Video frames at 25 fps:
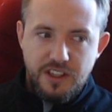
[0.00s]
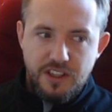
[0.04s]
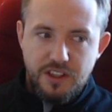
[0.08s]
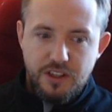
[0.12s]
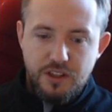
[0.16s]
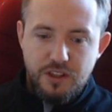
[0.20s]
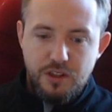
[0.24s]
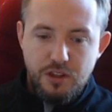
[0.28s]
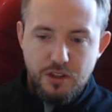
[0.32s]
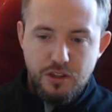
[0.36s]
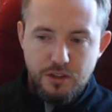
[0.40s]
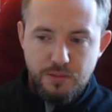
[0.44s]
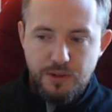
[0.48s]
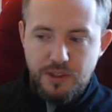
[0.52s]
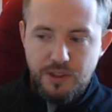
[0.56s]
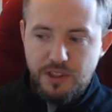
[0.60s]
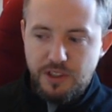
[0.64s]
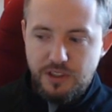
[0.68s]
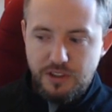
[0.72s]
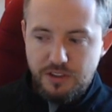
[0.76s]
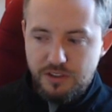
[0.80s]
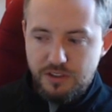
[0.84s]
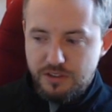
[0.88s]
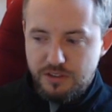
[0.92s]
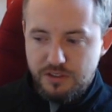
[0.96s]
could
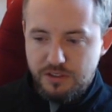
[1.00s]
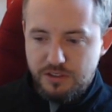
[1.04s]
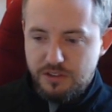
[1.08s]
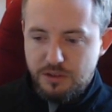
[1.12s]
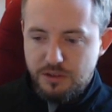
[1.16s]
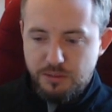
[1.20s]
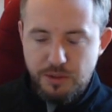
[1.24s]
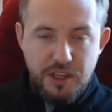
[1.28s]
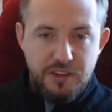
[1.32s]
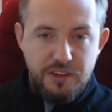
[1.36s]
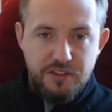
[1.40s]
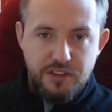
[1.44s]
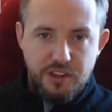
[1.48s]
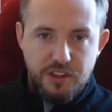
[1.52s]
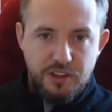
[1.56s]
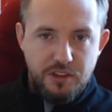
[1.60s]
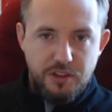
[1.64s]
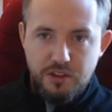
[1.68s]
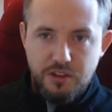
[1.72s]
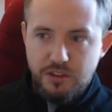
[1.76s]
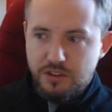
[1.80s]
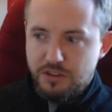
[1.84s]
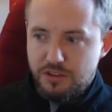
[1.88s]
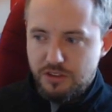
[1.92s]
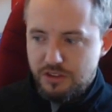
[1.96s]
be amazing. You
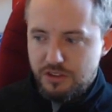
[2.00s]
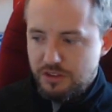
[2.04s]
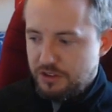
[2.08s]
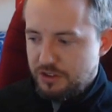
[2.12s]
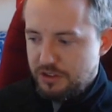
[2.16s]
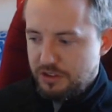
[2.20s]
could